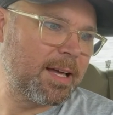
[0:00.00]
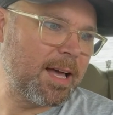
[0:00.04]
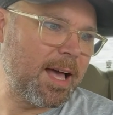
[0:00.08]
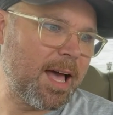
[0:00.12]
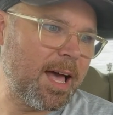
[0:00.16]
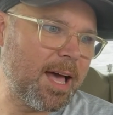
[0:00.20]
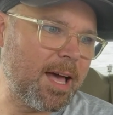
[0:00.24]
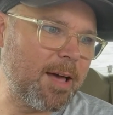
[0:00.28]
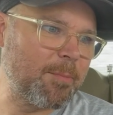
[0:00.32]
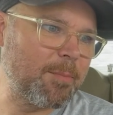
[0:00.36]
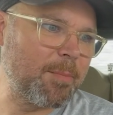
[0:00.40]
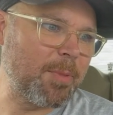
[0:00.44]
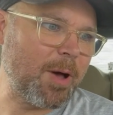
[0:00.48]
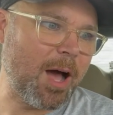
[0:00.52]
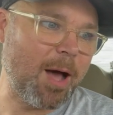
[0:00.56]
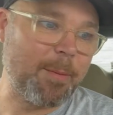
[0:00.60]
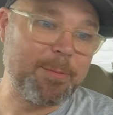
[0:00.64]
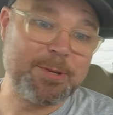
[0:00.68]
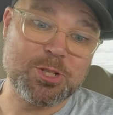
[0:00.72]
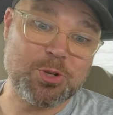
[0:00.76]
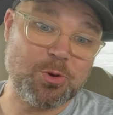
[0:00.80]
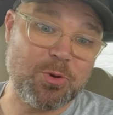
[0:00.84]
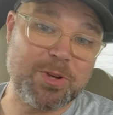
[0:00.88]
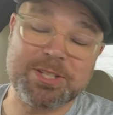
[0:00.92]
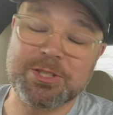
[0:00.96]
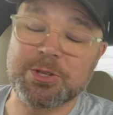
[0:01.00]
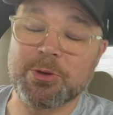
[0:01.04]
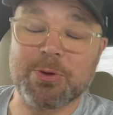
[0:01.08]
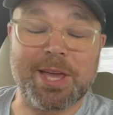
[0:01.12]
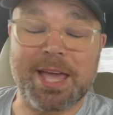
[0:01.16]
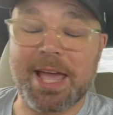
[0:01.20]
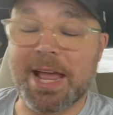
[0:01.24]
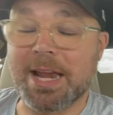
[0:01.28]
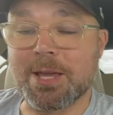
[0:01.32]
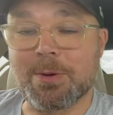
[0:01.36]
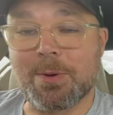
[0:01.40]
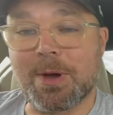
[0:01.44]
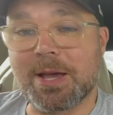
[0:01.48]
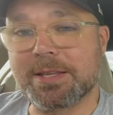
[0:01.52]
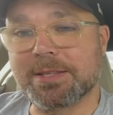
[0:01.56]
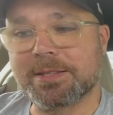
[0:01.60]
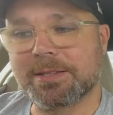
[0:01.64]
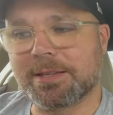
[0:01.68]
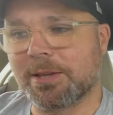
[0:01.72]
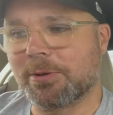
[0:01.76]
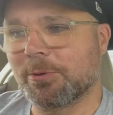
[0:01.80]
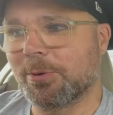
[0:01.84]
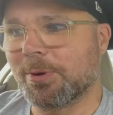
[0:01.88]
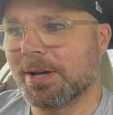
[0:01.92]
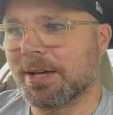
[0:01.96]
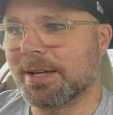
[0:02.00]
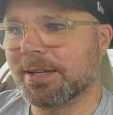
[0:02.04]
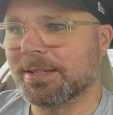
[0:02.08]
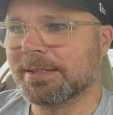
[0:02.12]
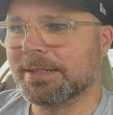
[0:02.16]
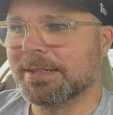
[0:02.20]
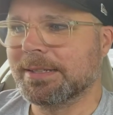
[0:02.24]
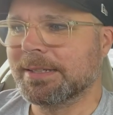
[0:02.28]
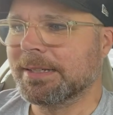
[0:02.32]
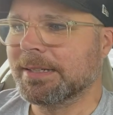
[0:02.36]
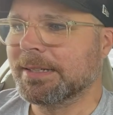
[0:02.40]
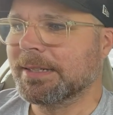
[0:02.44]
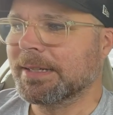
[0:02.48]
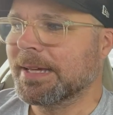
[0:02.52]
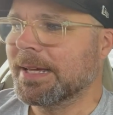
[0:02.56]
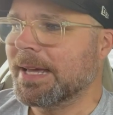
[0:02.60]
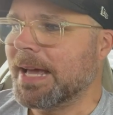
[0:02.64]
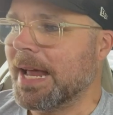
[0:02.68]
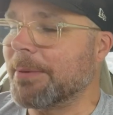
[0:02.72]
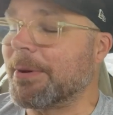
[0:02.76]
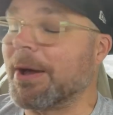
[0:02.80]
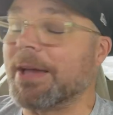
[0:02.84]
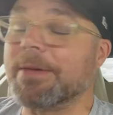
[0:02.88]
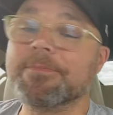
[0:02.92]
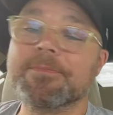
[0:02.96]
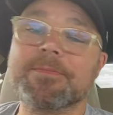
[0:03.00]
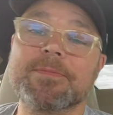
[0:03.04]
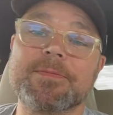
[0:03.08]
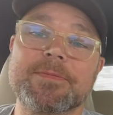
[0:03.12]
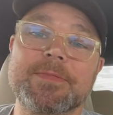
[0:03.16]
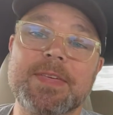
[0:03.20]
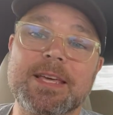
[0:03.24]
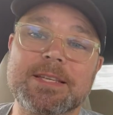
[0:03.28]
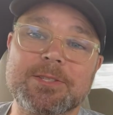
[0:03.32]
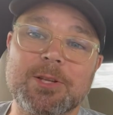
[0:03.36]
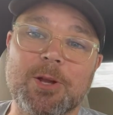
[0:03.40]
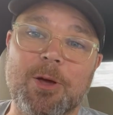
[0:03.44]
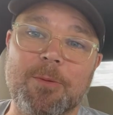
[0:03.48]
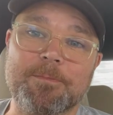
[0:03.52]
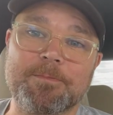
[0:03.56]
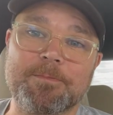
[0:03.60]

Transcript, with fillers: Um, I'm enjoying doing it anyway. So uh, anyway, thanks a lot.